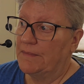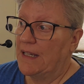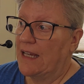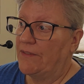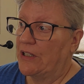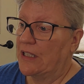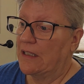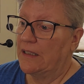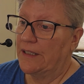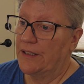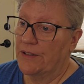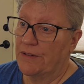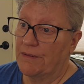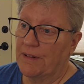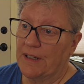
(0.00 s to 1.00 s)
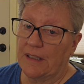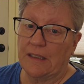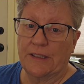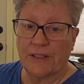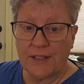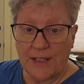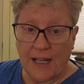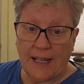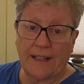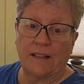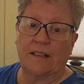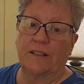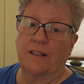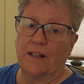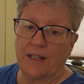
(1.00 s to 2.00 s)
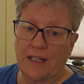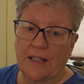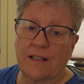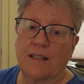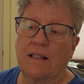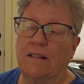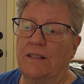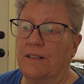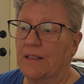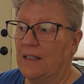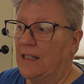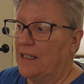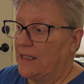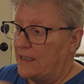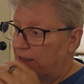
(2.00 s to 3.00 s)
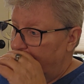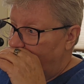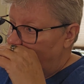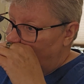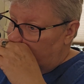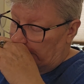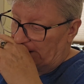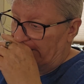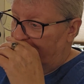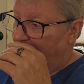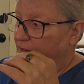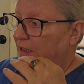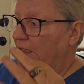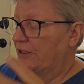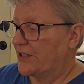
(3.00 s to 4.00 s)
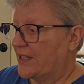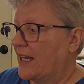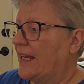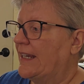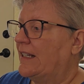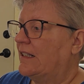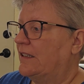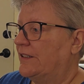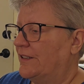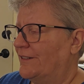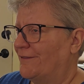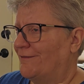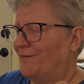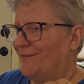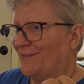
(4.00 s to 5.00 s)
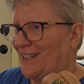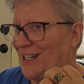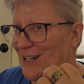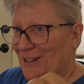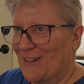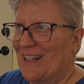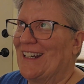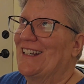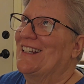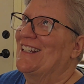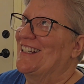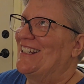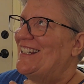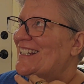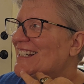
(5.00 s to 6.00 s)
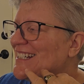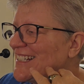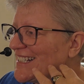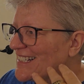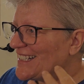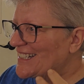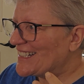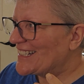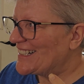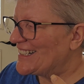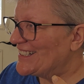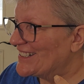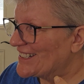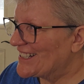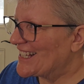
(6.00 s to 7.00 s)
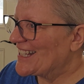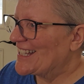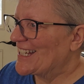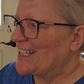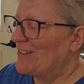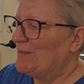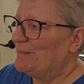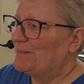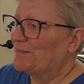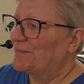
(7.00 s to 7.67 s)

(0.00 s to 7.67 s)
having clear sight, clear audience, clear sight, clear hearing, clear sensing.